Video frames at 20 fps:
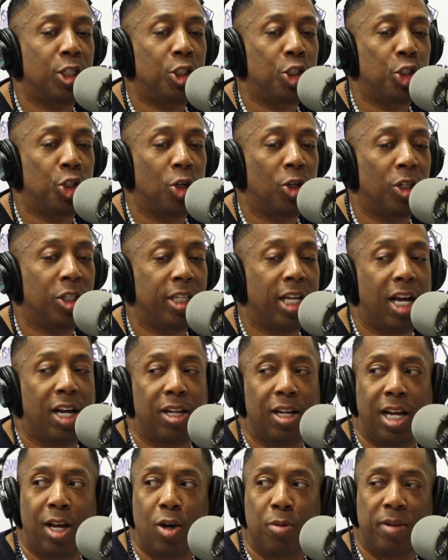the jeweler,
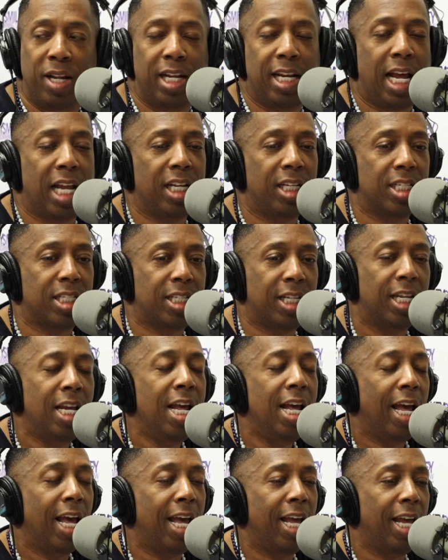y'all. I hope they not
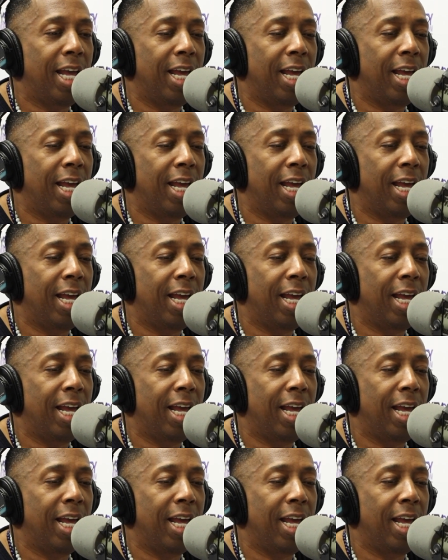listening. She is